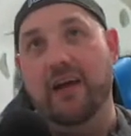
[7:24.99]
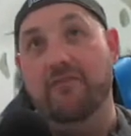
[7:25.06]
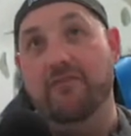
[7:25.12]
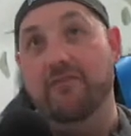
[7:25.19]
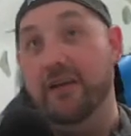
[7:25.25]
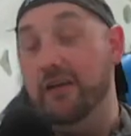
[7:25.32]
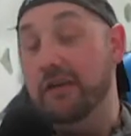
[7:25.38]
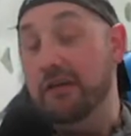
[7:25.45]

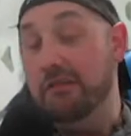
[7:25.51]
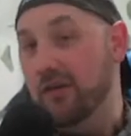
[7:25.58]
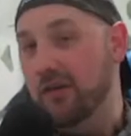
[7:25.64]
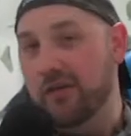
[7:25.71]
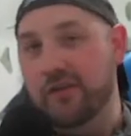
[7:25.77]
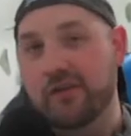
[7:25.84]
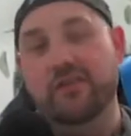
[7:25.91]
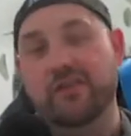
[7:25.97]
fairy
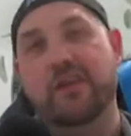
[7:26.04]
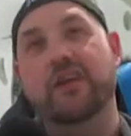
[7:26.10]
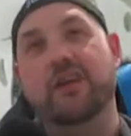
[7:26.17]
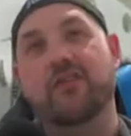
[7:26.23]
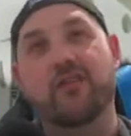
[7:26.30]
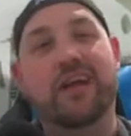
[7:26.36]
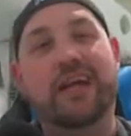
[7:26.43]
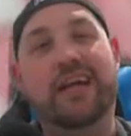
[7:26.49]
rogues,
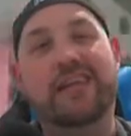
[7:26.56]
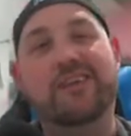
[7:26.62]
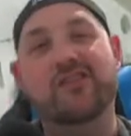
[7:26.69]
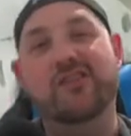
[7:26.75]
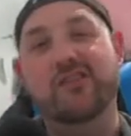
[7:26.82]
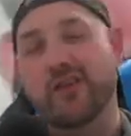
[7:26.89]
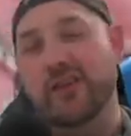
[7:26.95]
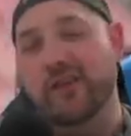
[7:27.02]
so
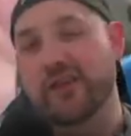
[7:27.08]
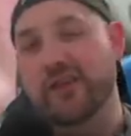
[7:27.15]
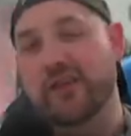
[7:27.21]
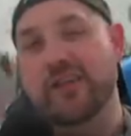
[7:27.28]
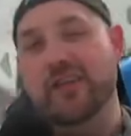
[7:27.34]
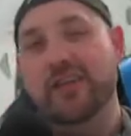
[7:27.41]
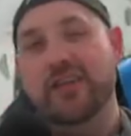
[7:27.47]
each turn,